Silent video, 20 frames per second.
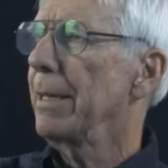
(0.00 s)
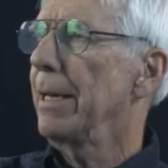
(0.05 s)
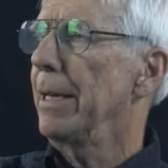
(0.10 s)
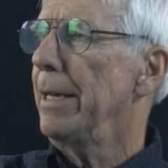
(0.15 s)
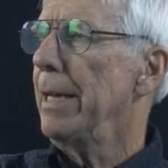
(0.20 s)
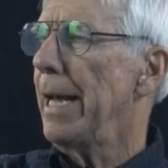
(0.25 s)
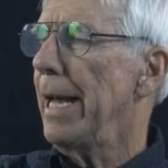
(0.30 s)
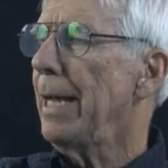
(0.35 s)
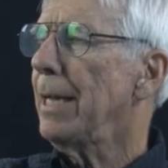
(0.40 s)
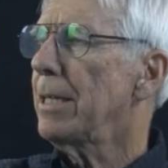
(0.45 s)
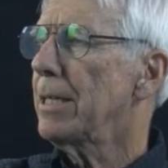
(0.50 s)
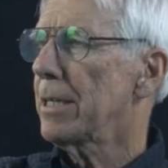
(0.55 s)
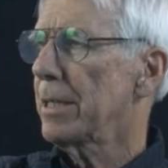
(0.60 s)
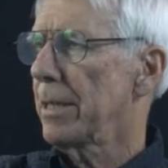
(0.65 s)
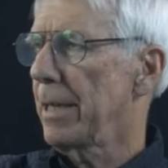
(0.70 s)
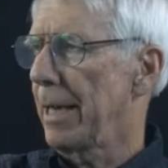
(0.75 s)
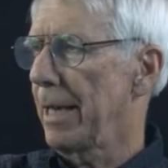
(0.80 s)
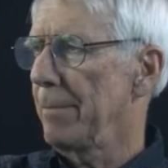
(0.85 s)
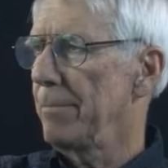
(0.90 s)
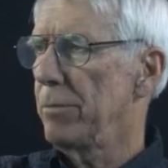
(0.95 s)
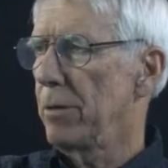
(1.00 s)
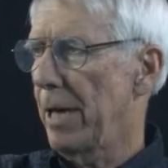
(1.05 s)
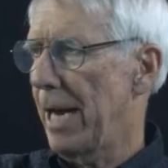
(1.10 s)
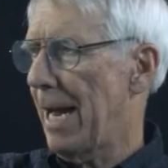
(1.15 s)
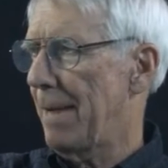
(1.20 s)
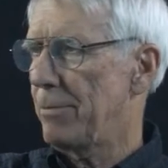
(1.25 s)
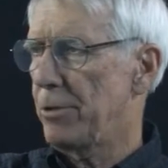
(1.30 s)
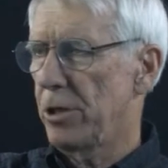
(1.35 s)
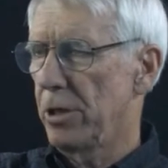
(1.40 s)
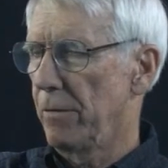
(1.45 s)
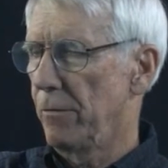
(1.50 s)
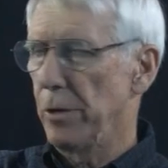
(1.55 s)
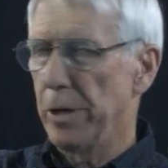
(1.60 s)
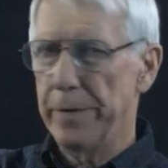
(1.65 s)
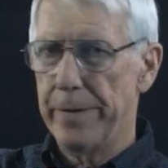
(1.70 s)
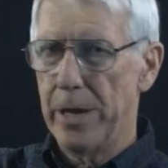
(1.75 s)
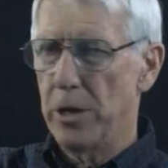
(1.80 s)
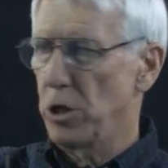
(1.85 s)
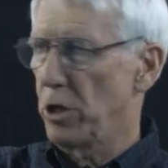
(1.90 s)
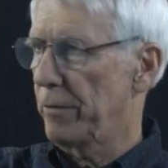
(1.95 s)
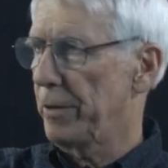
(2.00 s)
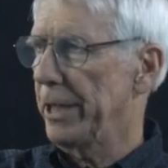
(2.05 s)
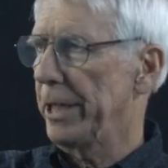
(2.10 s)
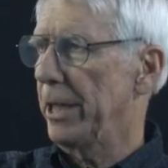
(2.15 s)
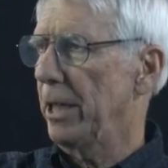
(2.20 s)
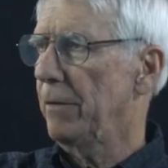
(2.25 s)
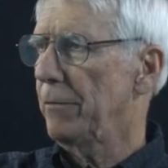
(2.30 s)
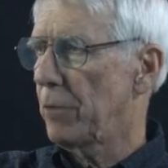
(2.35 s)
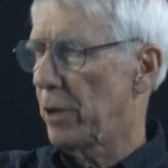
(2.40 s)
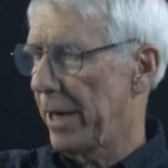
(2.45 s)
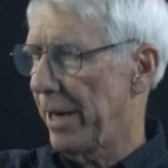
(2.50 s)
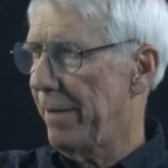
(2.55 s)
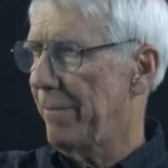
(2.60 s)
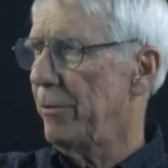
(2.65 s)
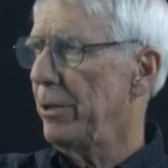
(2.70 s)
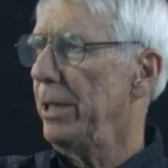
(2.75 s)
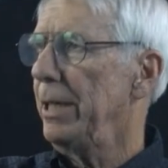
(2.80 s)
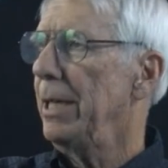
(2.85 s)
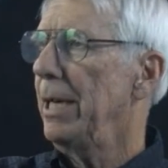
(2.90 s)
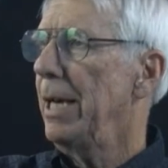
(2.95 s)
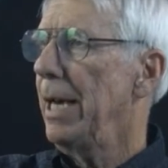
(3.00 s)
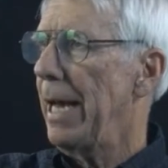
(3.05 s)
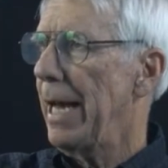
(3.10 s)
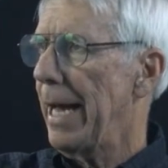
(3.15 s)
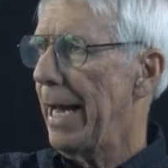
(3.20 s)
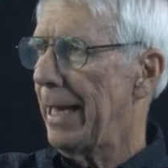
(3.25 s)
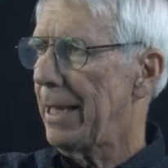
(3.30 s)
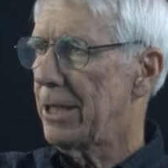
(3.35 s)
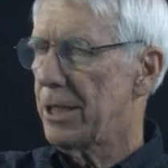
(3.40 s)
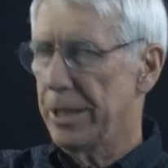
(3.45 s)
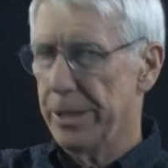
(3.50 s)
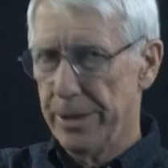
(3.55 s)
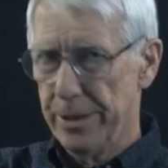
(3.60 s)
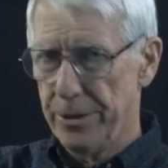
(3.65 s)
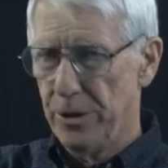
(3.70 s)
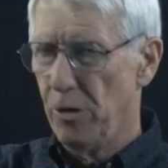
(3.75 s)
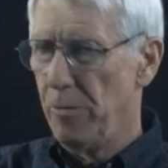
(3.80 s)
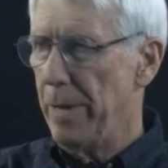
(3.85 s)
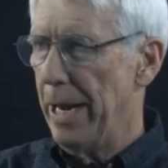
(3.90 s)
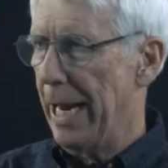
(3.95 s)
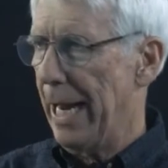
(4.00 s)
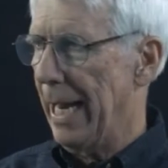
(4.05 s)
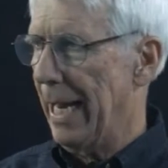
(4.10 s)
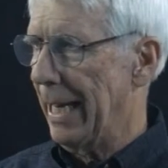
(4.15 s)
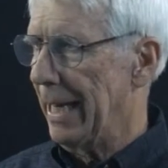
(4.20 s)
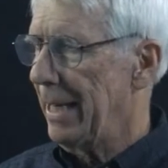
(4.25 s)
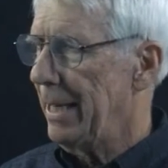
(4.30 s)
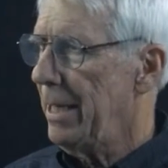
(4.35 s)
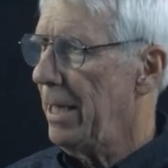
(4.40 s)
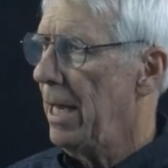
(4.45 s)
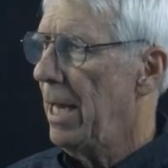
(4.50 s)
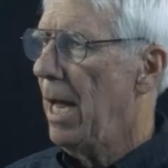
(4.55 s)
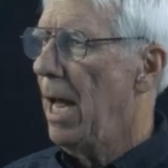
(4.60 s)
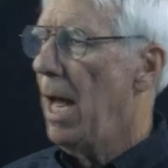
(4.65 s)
in x, and I perhaps should have written that over here, for every x in the domain,